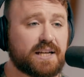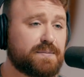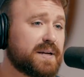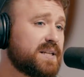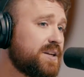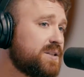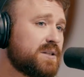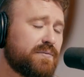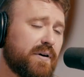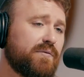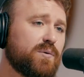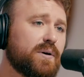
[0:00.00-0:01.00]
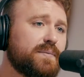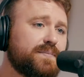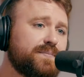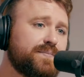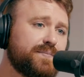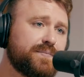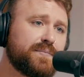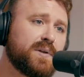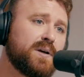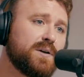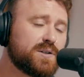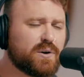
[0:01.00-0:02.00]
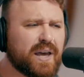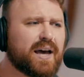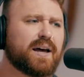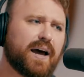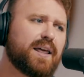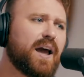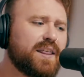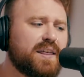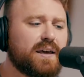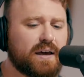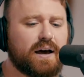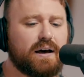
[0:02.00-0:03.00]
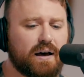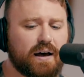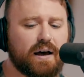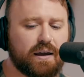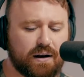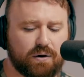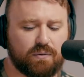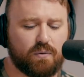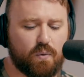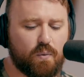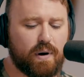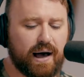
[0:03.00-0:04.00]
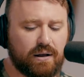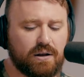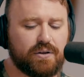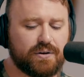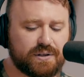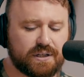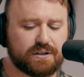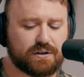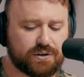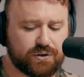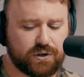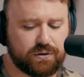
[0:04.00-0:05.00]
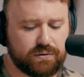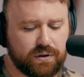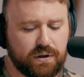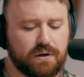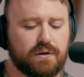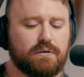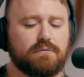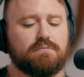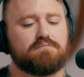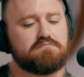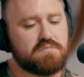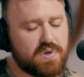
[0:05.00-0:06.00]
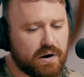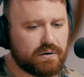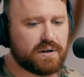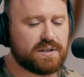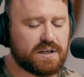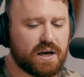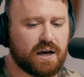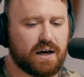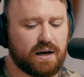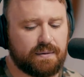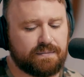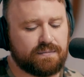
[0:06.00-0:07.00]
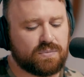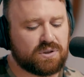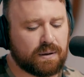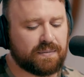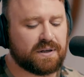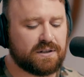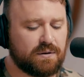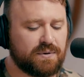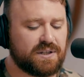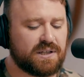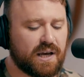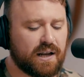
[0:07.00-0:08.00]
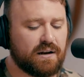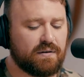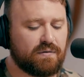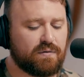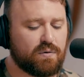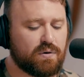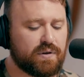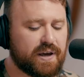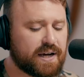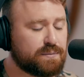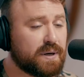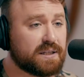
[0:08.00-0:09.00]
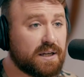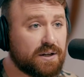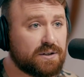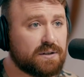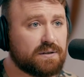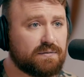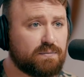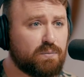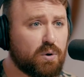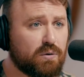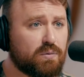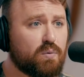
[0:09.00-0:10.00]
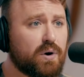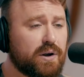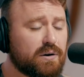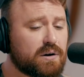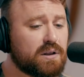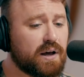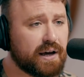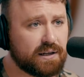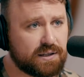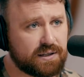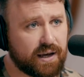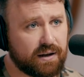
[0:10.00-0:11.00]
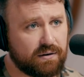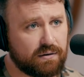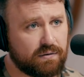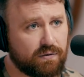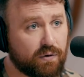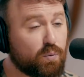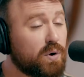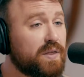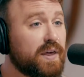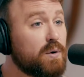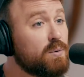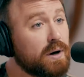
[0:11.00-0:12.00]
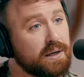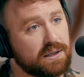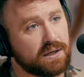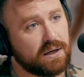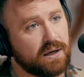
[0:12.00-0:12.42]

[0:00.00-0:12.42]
expectations of everyone. Yeah. So yeah, I, I think uh, you know while all those things are true there is um, something to be said for the expectations of both what your clients set for what they want